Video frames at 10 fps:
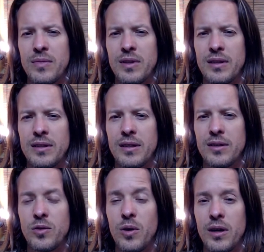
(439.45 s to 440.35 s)
that
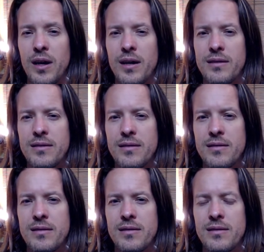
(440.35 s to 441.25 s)
you are gods.
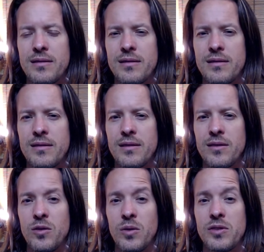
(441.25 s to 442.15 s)

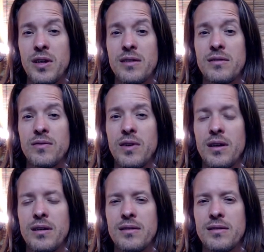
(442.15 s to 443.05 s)
You are sons of
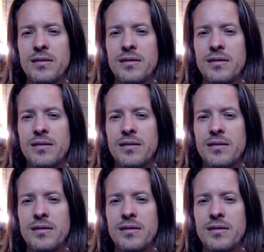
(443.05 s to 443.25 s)
gods.